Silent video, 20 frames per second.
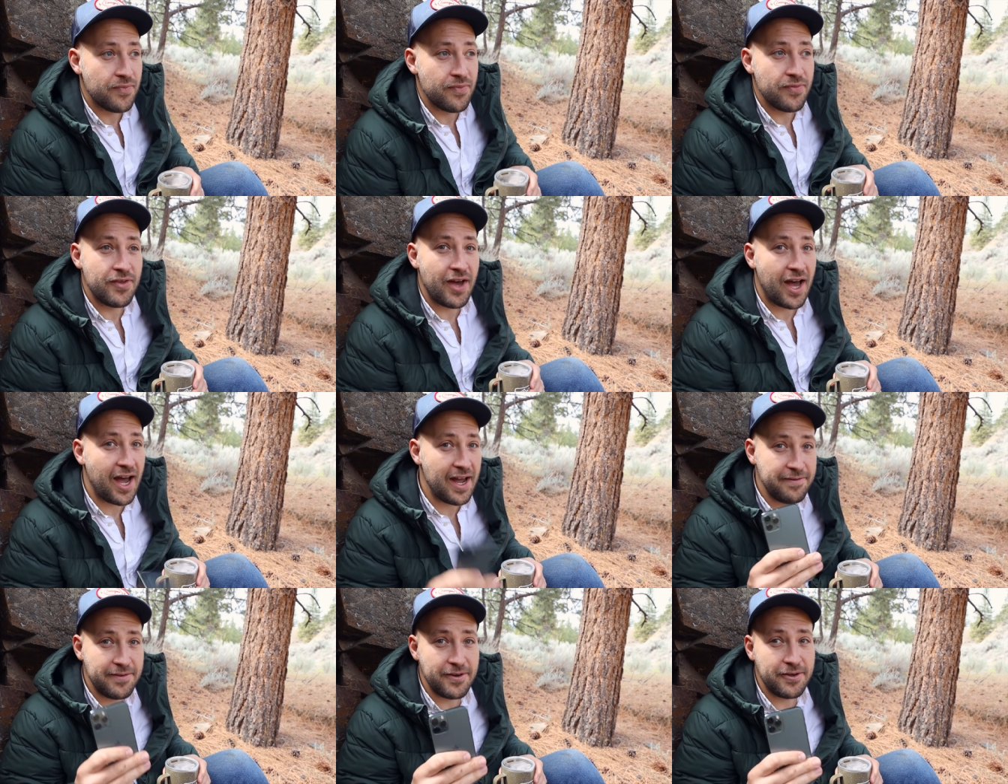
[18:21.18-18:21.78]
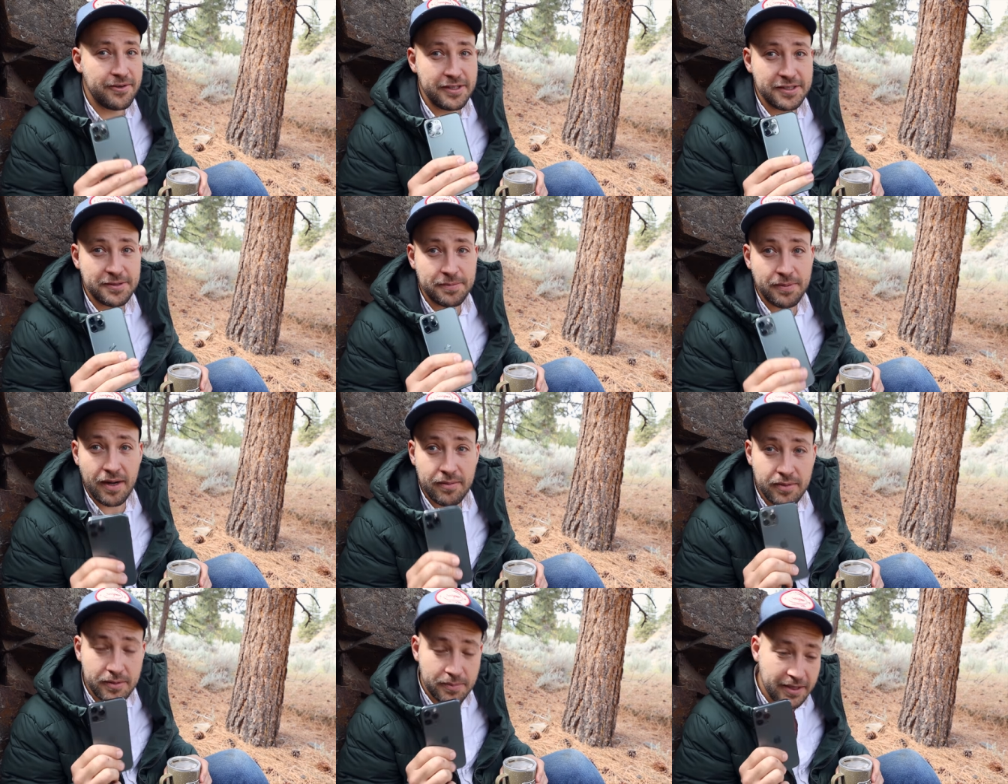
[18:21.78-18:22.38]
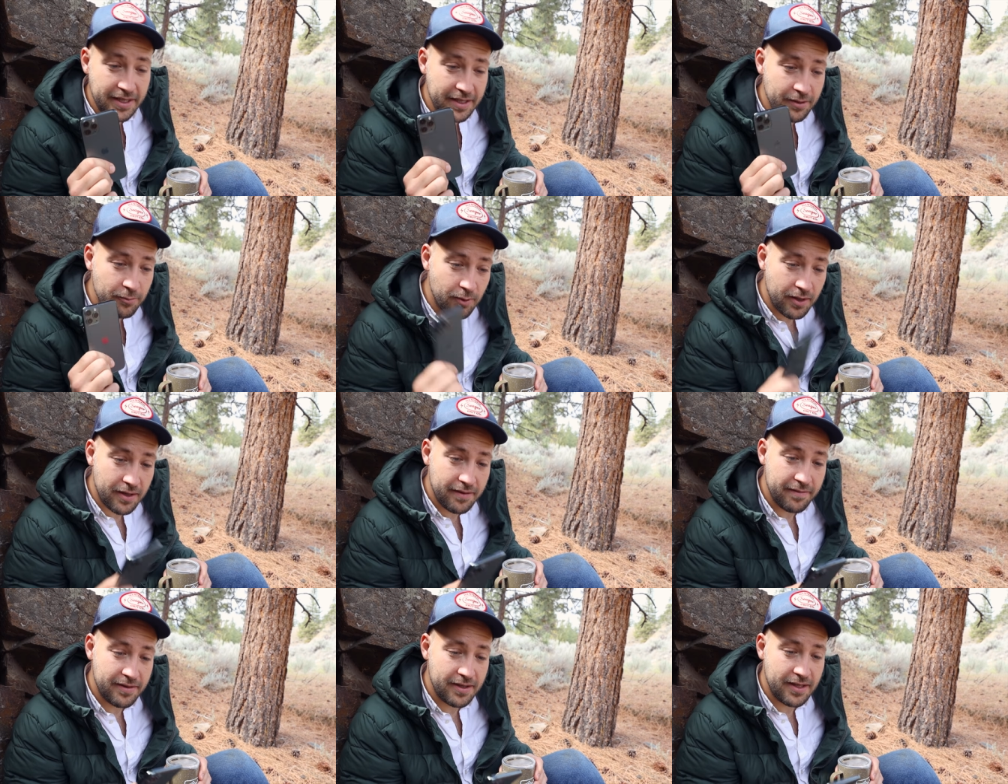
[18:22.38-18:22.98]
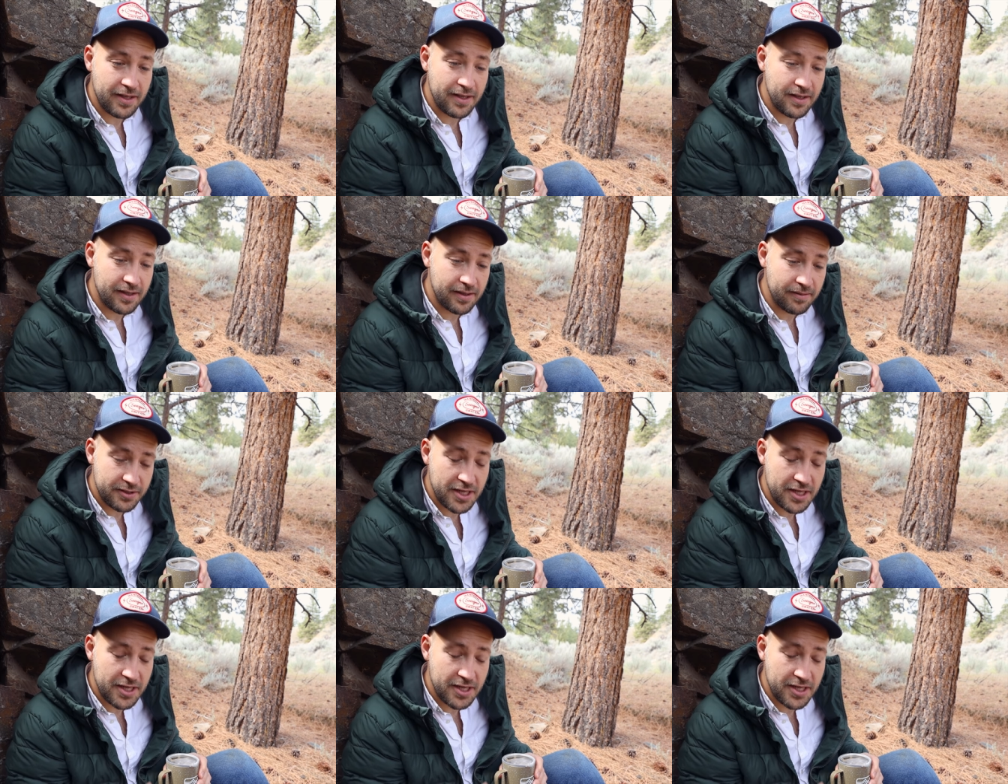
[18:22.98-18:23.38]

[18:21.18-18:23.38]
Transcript: the iPhone is probably one of the